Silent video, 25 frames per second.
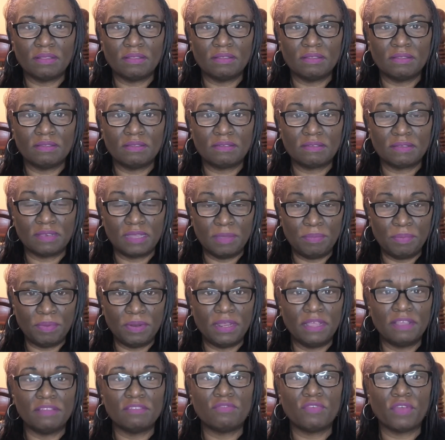sleeping
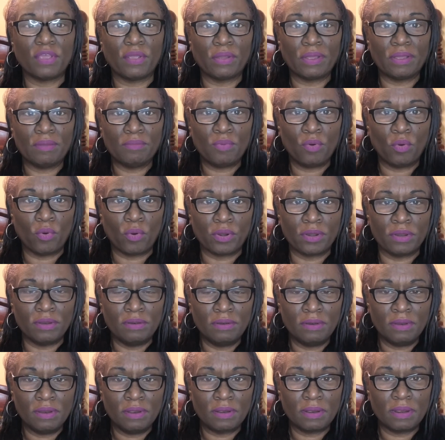is very important
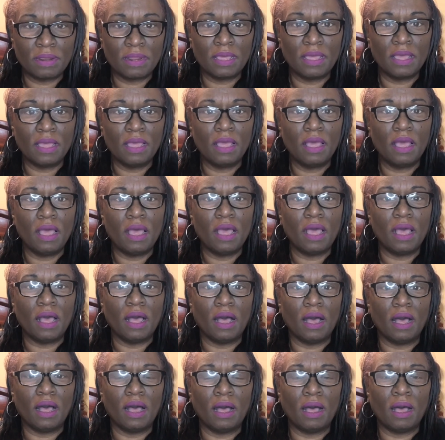
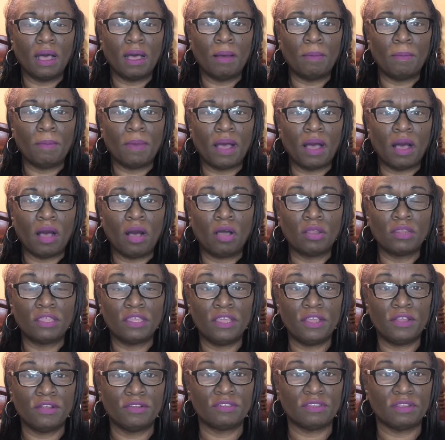um, all the
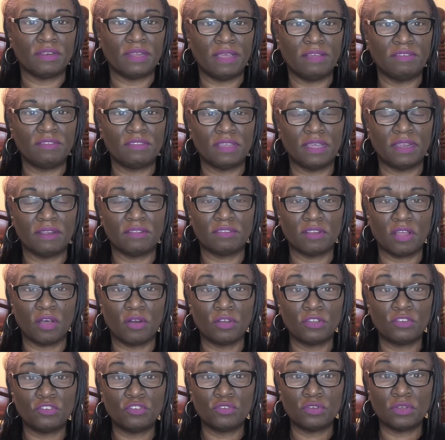years that they said as long
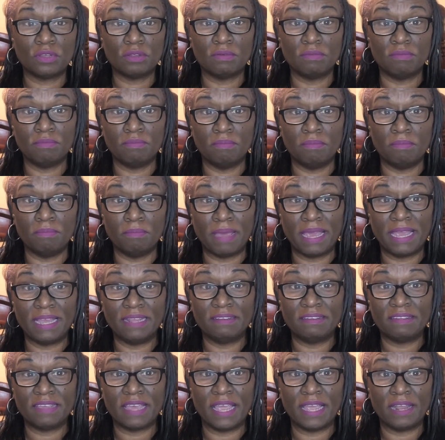as you can
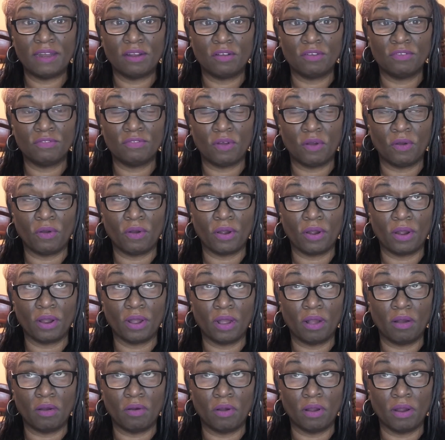maintain or, or,
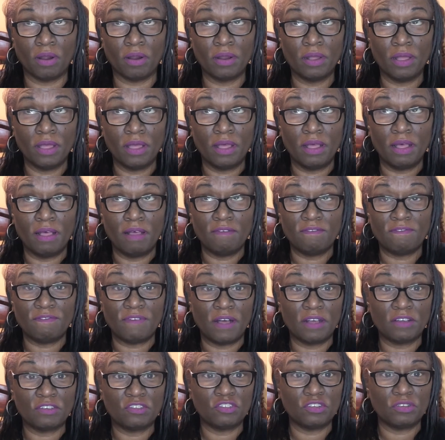or
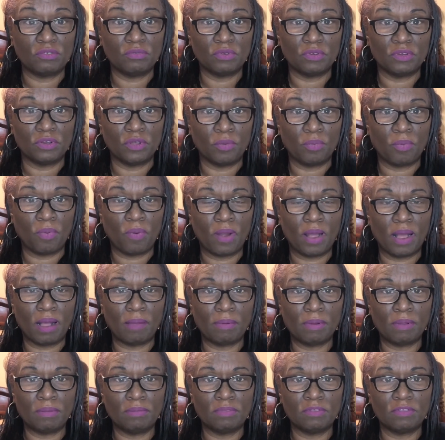function with no
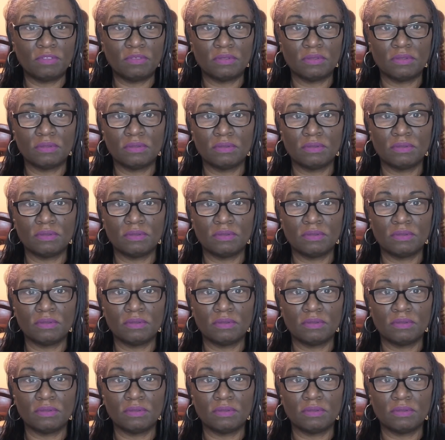problems,